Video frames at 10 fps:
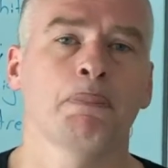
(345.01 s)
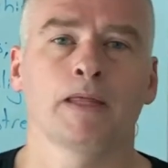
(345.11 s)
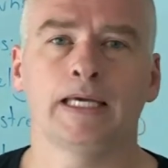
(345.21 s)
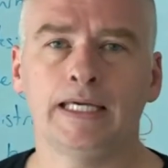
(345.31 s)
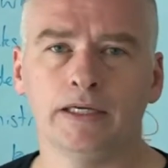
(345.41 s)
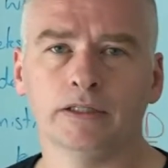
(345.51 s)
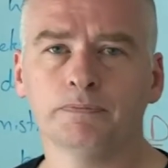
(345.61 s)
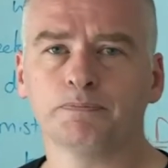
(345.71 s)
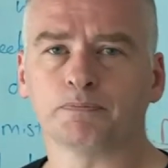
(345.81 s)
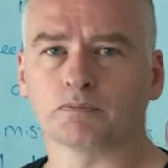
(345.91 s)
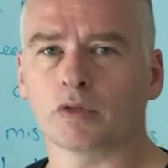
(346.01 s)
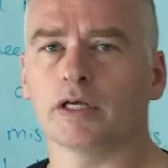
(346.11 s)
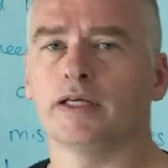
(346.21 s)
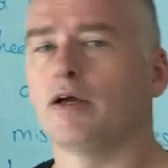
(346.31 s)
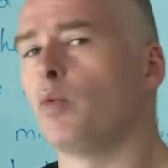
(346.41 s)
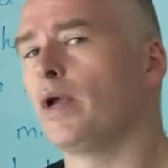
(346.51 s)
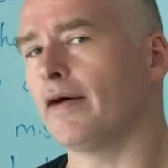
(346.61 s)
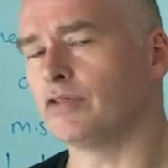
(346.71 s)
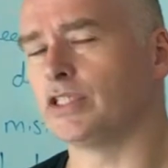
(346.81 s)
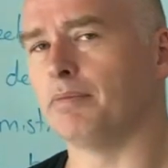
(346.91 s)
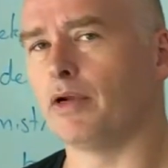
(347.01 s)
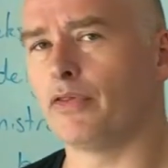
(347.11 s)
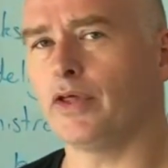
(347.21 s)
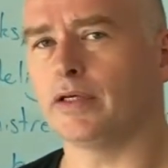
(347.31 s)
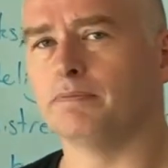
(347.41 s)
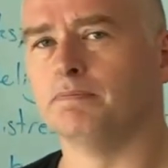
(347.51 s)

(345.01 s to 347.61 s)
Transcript: Here, we have a similar thing.